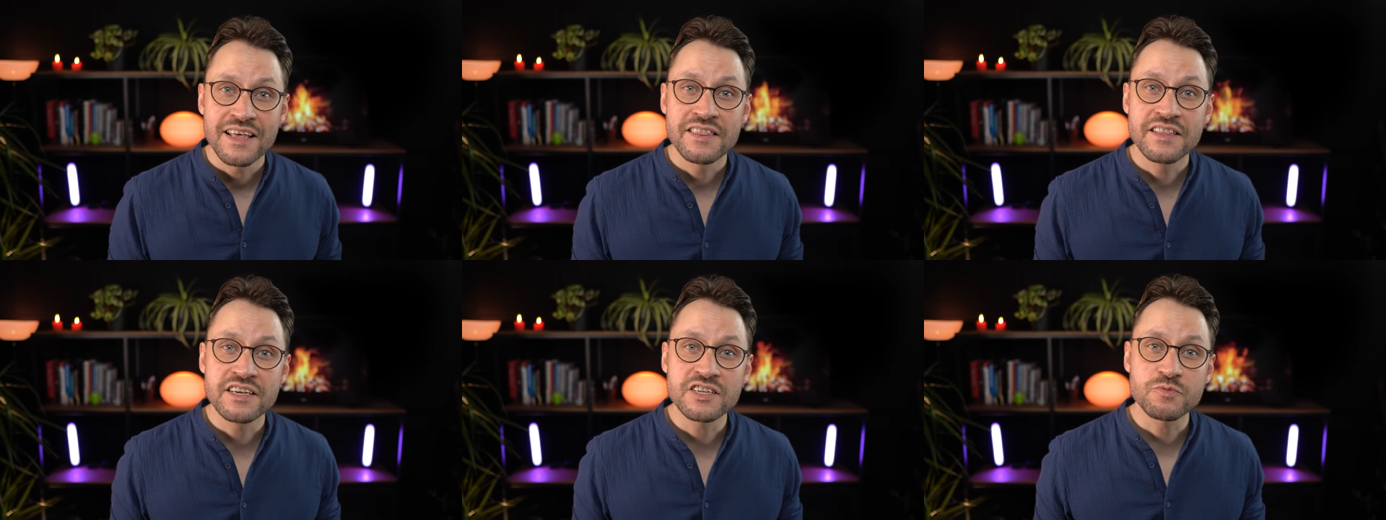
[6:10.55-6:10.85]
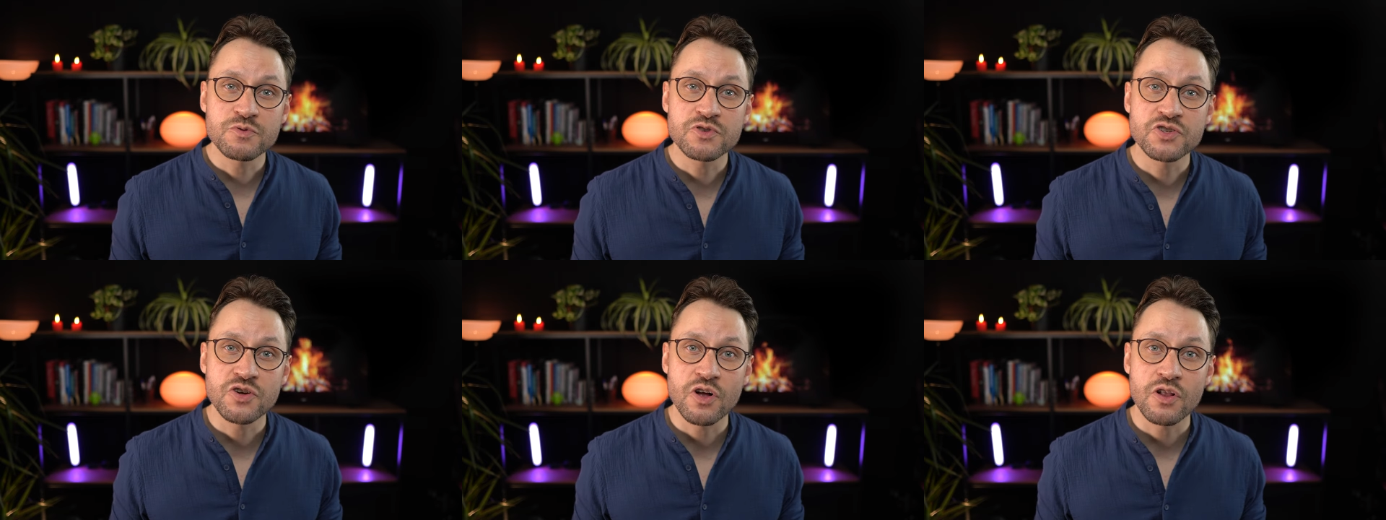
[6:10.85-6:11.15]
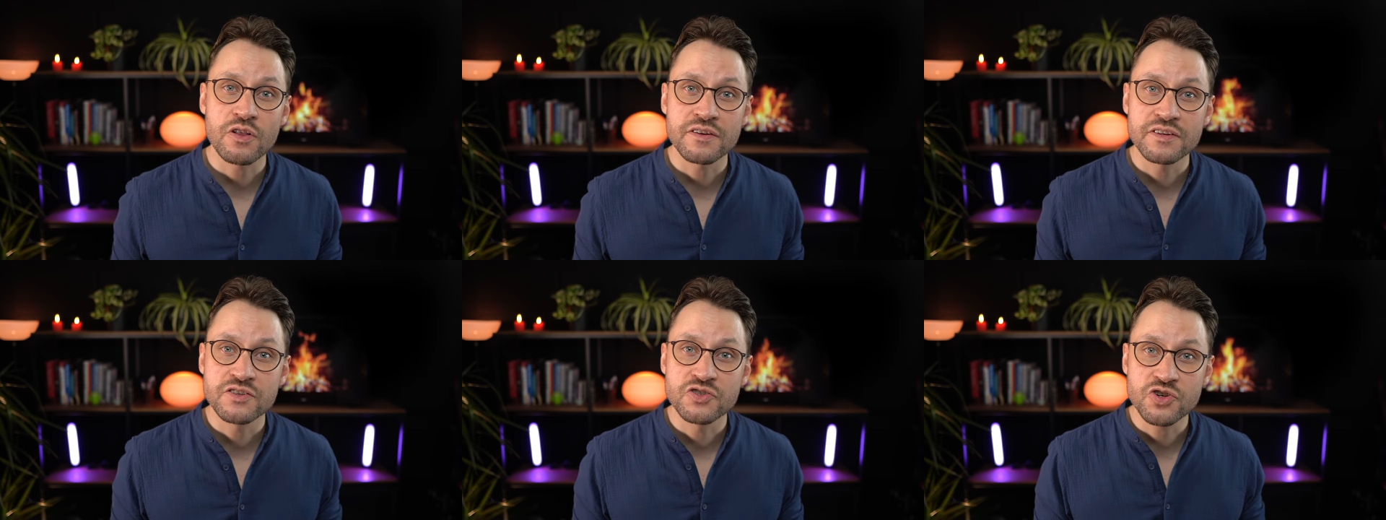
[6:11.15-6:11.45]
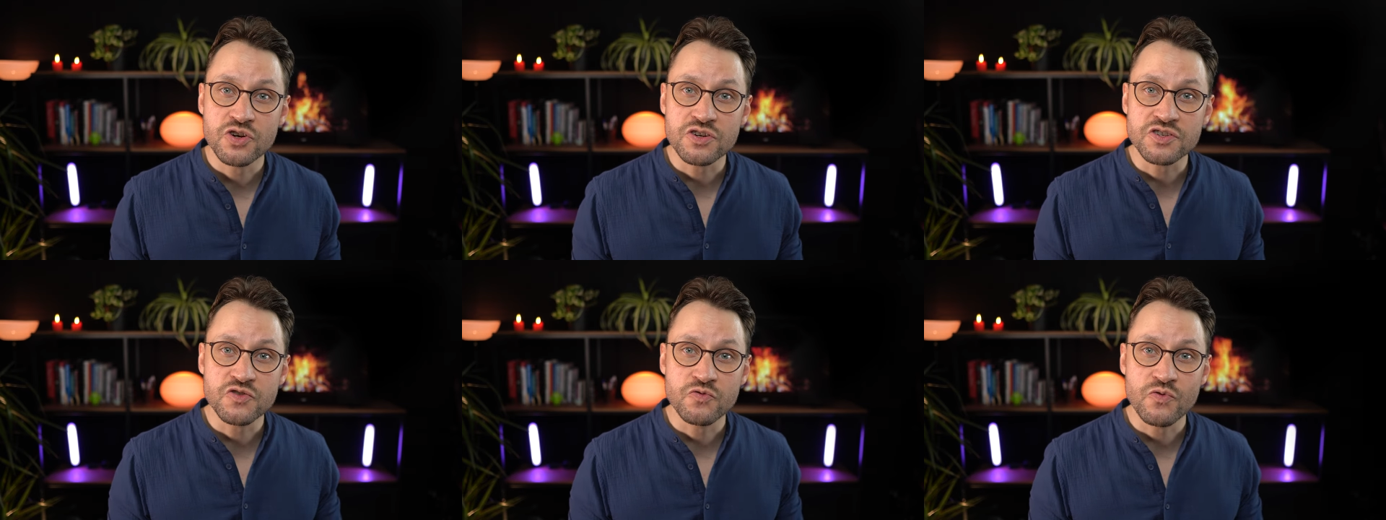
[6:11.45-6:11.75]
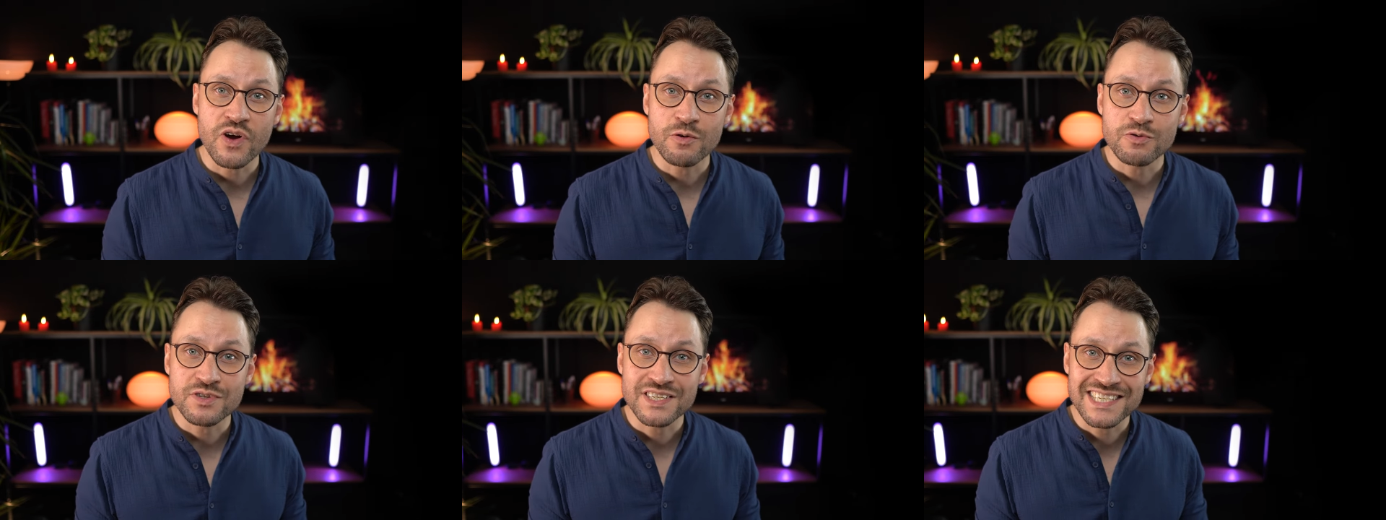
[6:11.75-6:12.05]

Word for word: this resulted in just around